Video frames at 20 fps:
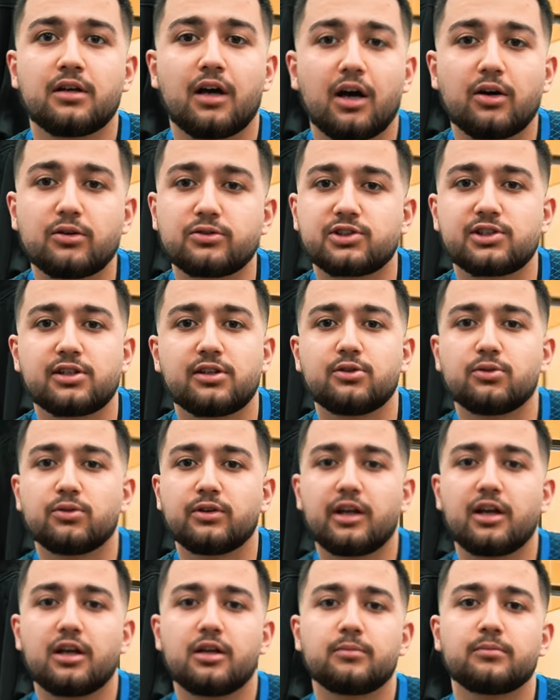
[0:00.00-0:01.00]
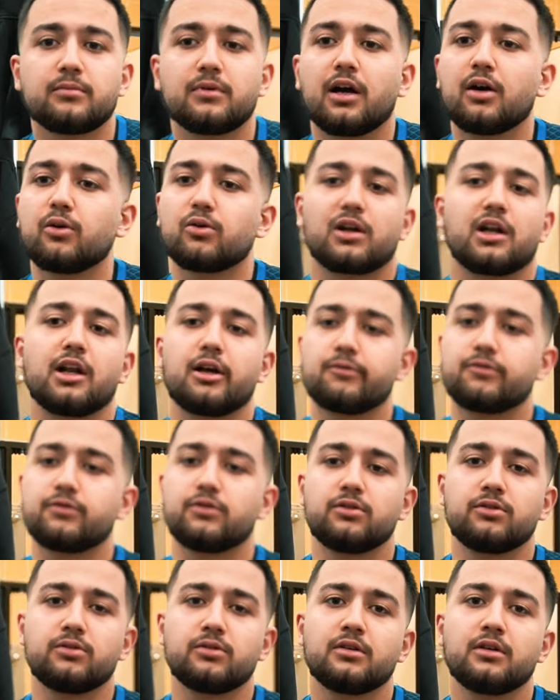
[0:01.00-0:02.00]
I'll cheer your name. I'll clap for
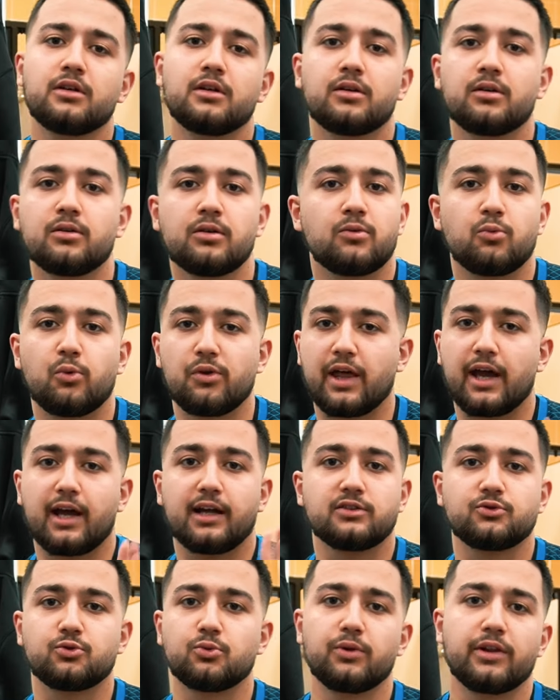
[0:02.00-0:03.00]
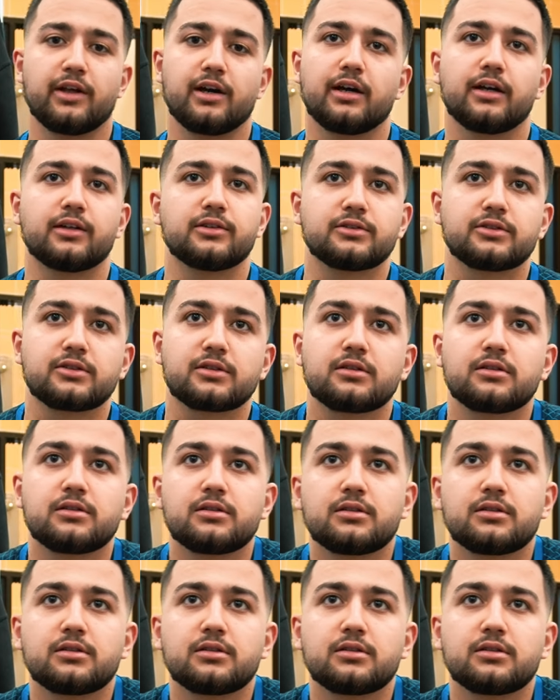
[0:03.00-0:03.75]
you with hands or without hands.